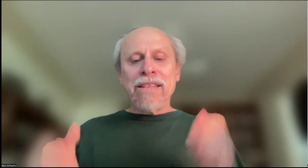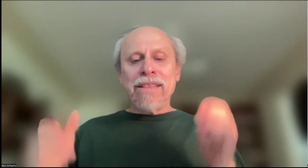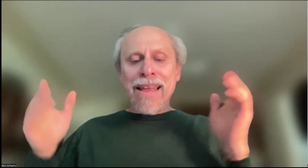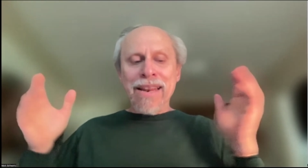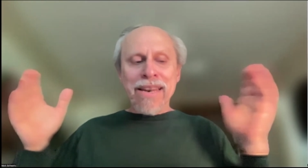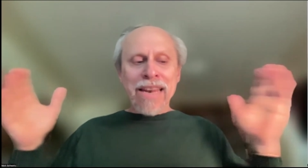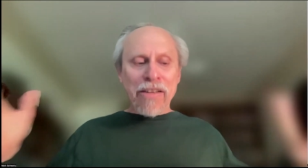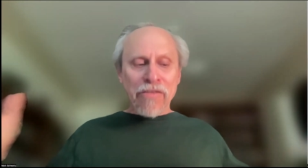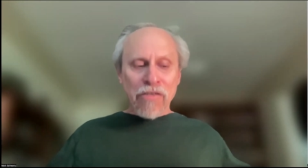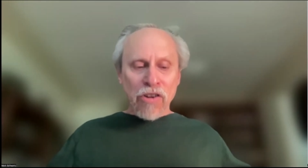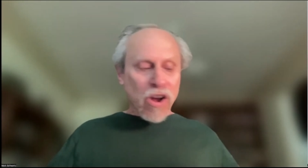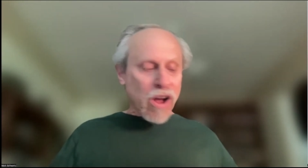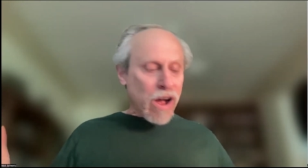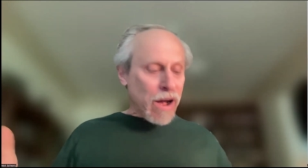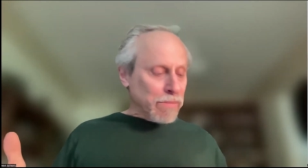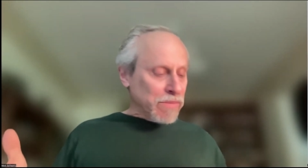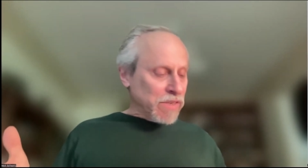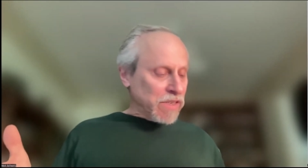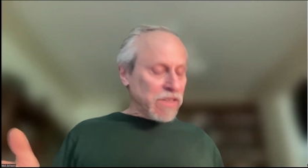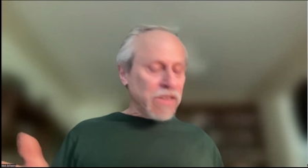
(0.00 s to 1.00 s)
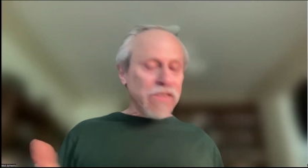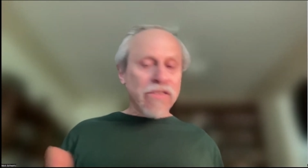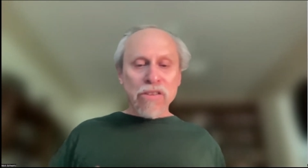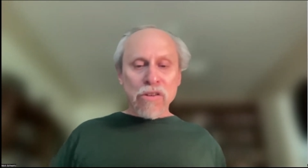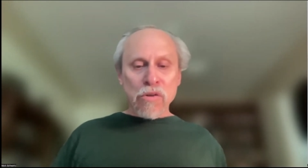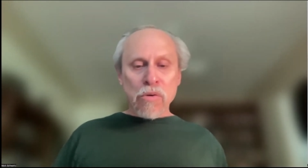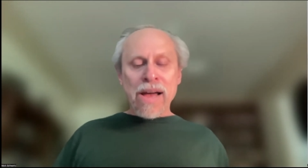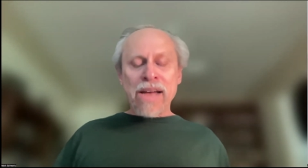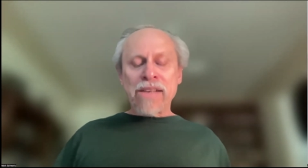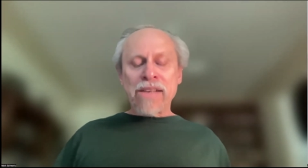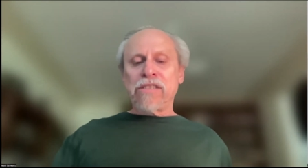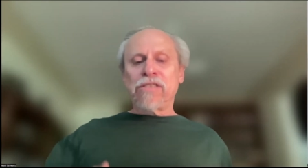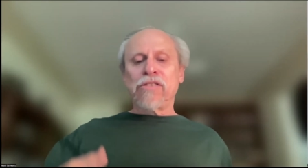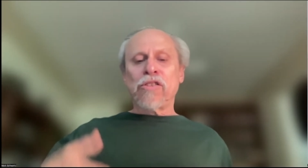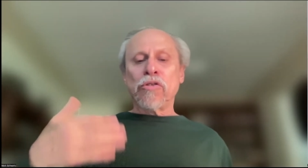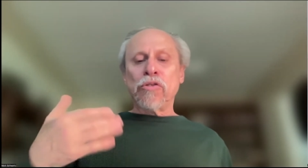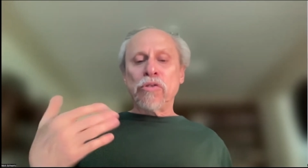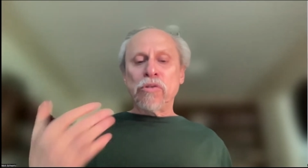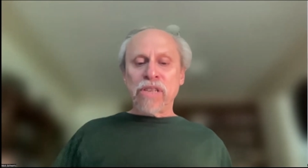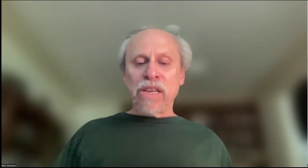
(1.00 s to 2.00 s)
that never comes to the US,
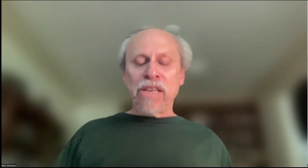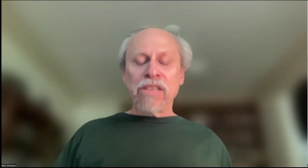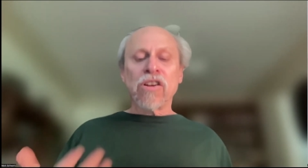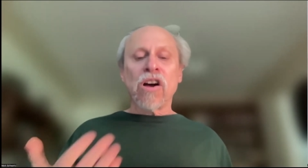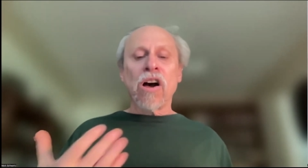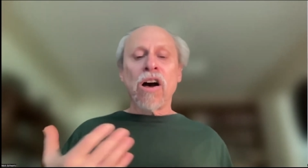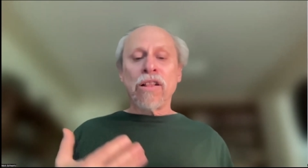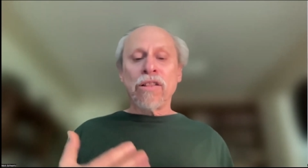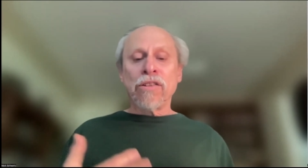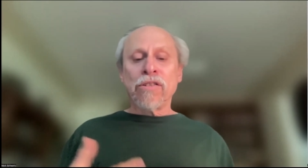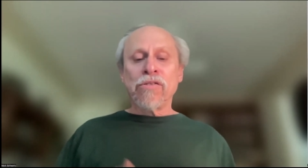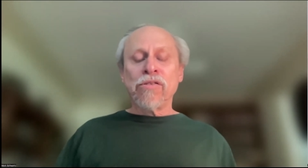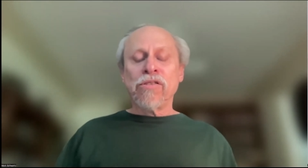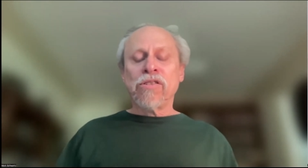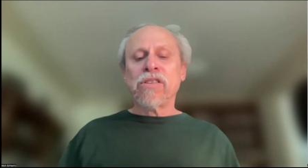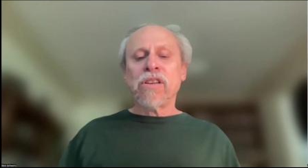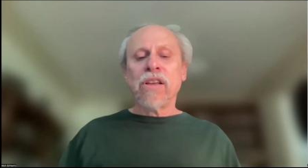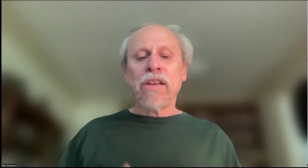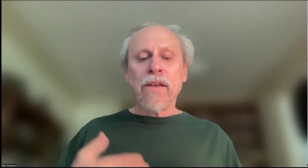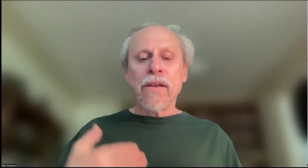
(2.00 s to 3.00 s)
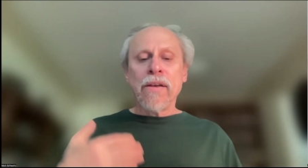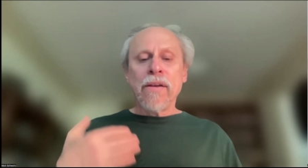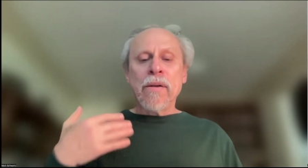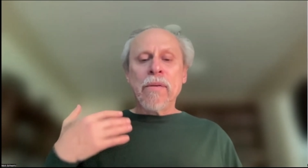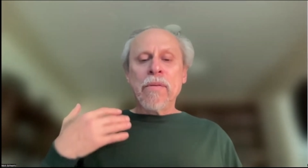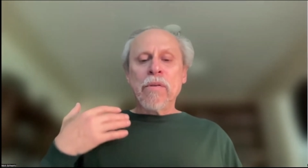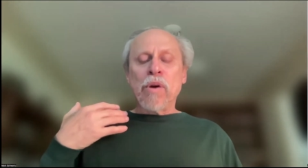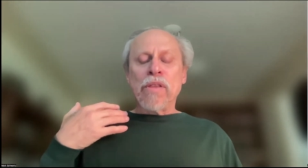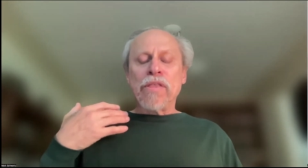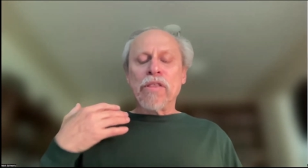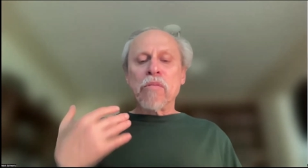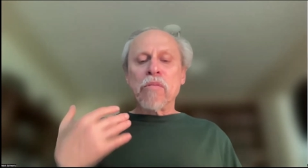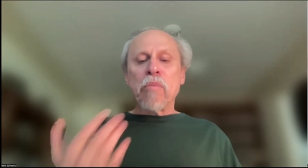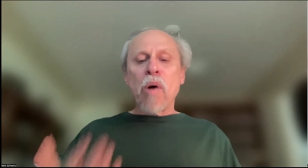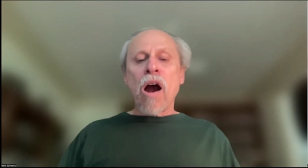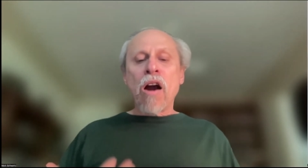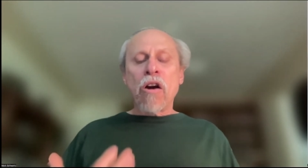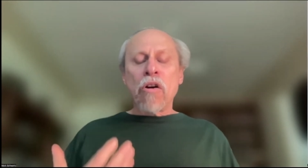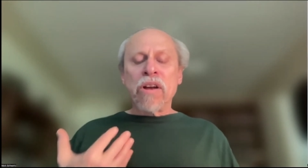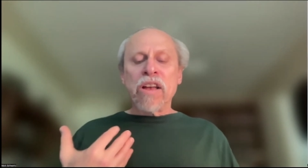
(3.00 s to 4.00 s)
they're using dollars. When they're
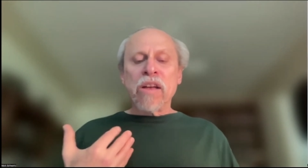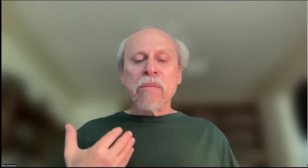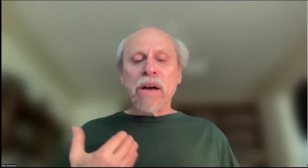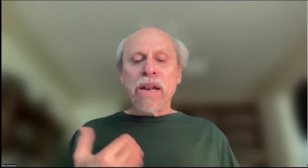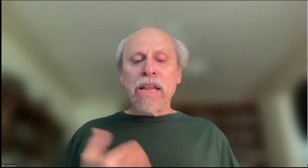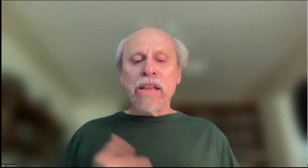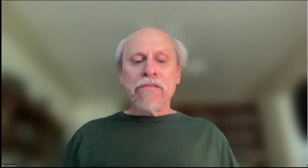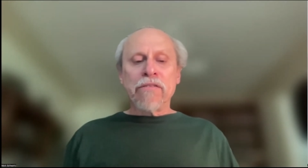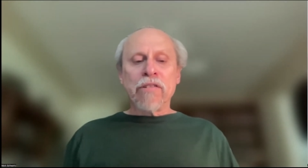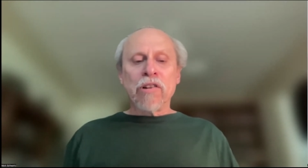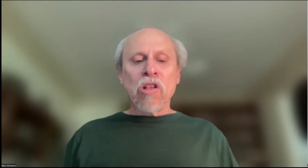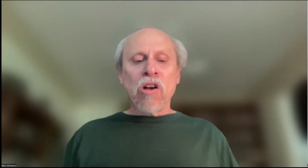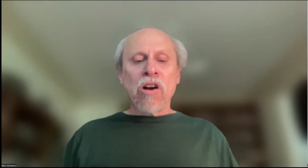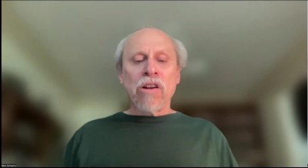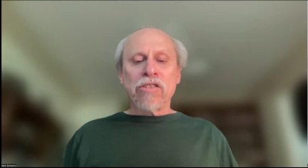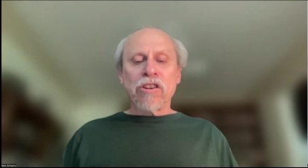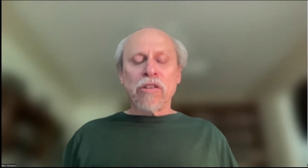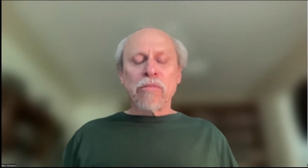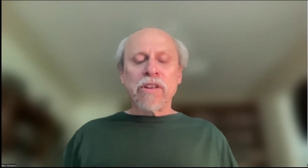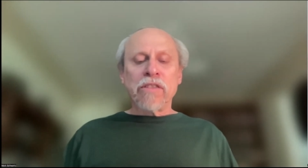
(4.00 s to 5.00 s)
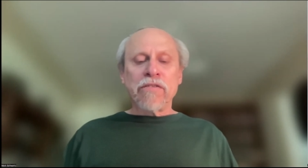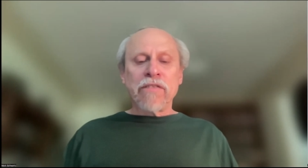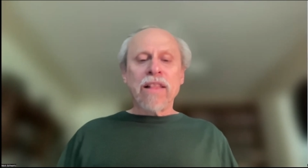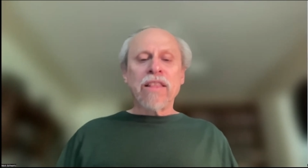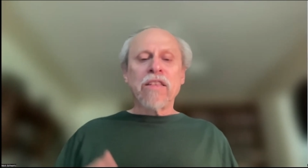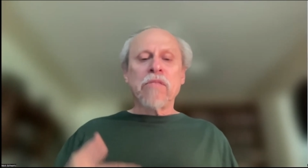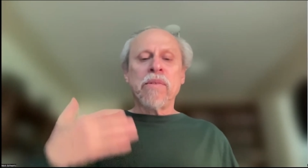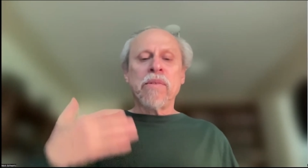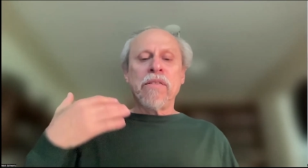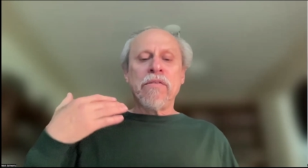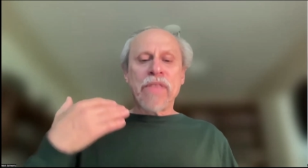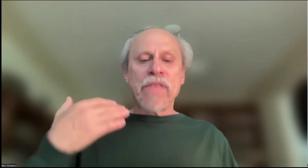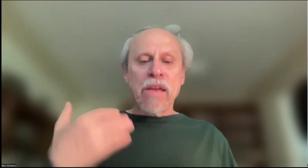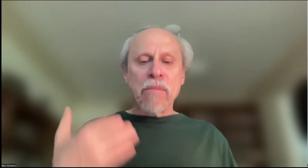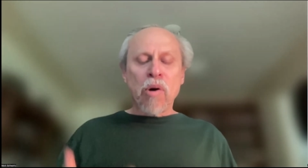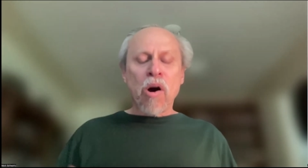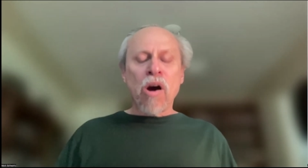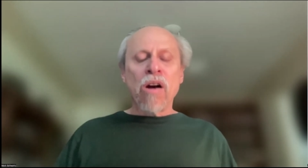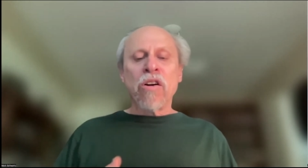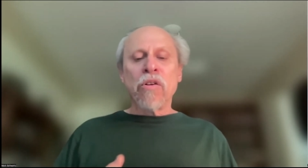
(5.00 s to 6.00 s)
borrowing money for long-term development, they
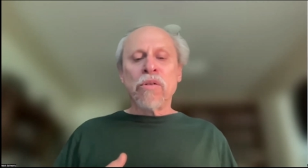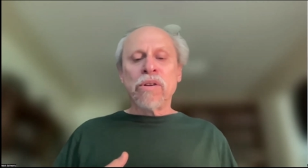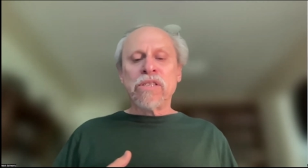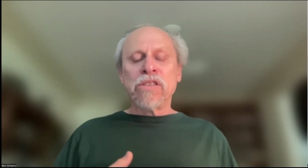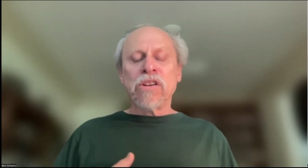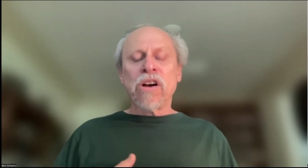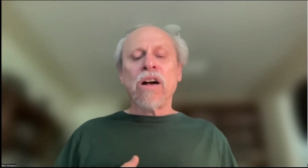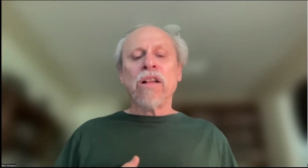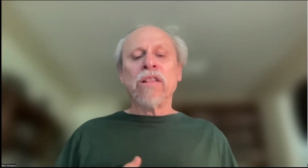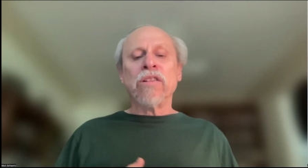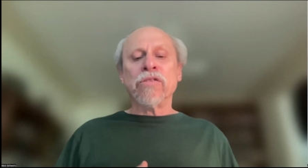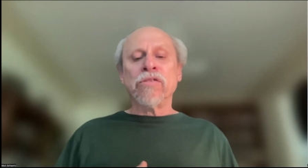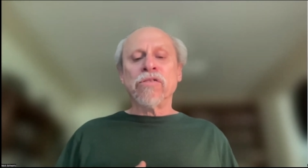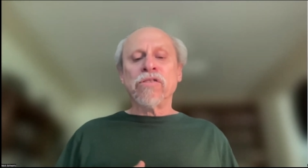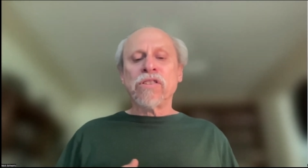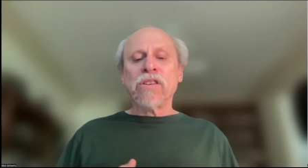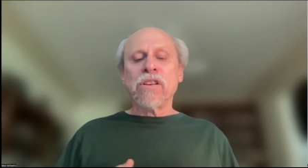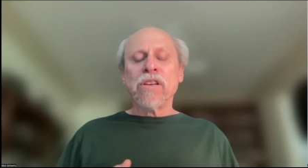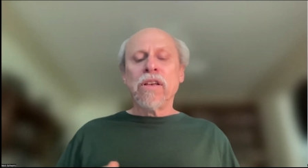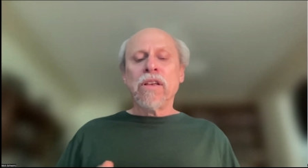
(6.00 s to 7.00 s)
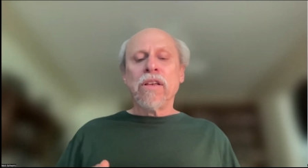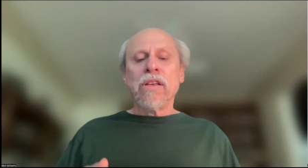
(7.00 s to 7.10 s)
borrow in dollars.